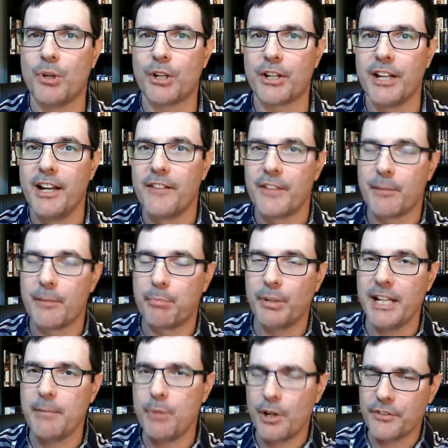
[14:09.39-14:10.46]
The playbook,
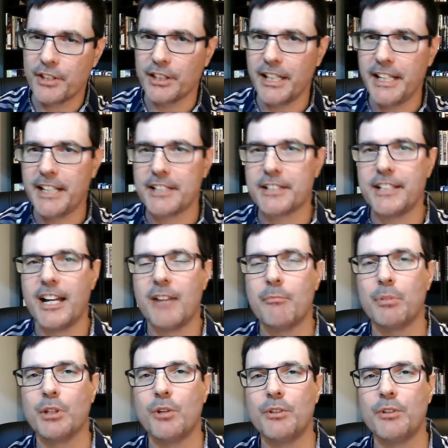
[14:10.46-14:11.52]
the link is down below
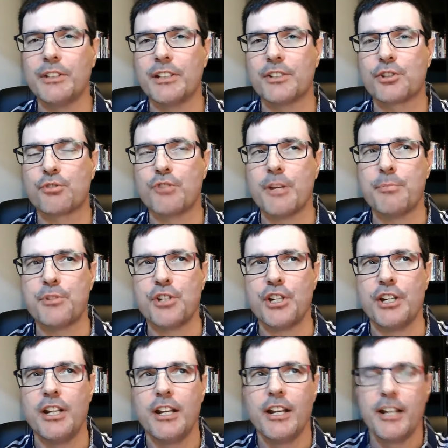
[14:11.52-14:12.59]
in the description
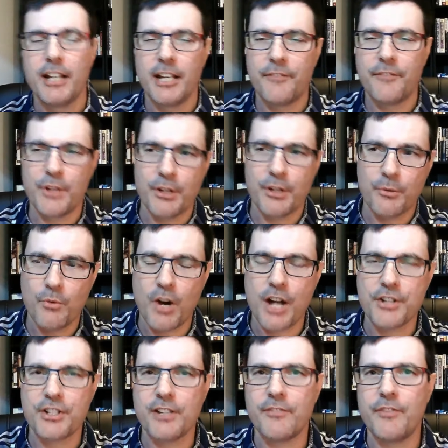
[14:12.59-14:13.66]
if you're watching the
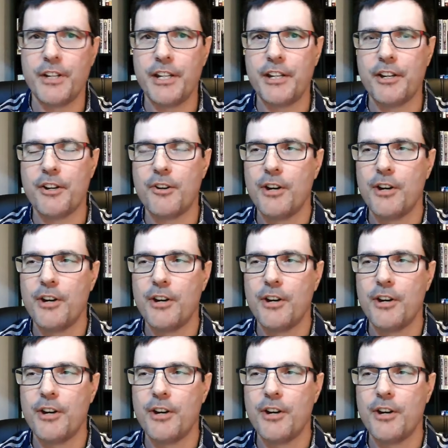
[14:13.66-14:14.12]
video.